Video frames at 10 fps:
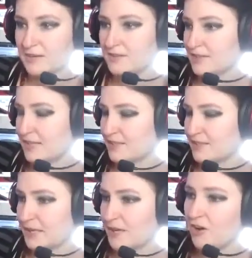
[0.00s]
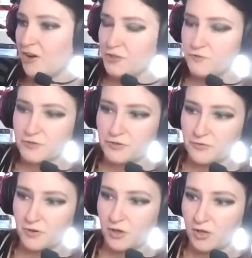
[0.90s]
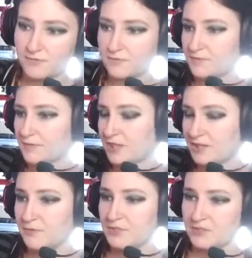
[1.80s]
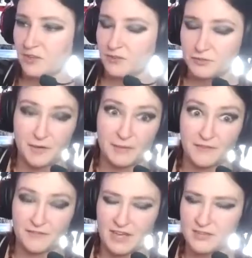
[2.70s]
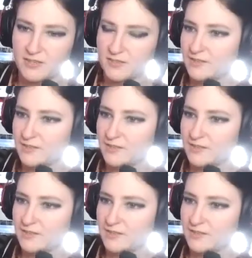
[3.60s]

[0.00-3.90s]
says to me, "Oh, you should draw," because it was the song "Screaming for Vengeance."